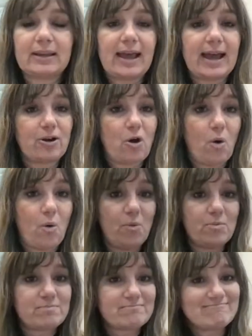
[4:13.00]
at
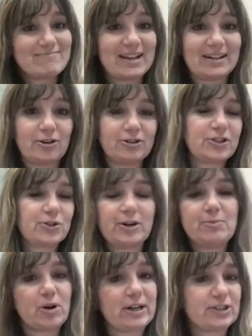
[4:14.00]
home
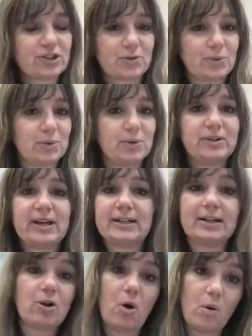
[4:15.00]
more at school than
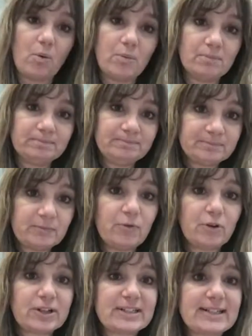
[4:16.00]
at home,
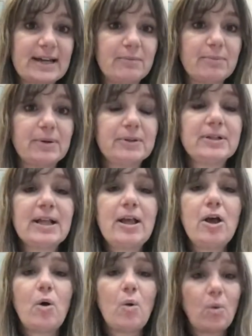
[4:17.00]
for example.
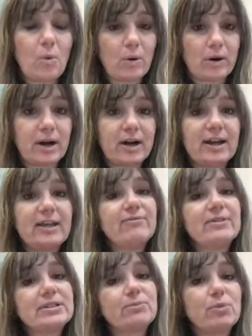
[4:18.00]
Or if
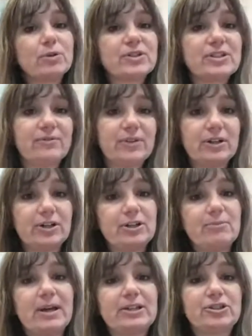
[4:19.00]
it's more severe, you
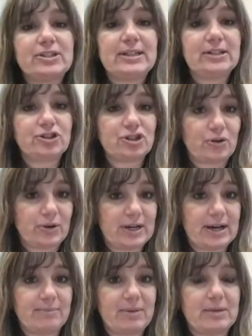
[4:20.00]
might see it showing
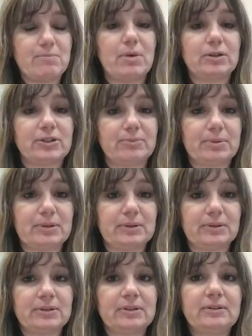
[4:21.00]
up in
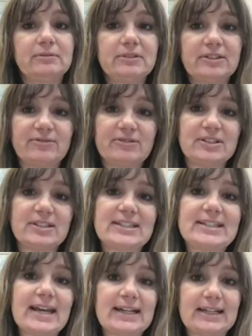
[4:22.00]
multiple different
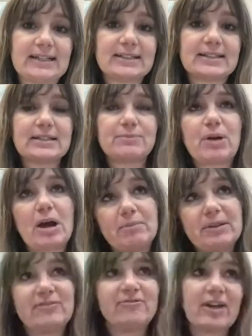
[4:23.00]
settings. It's probably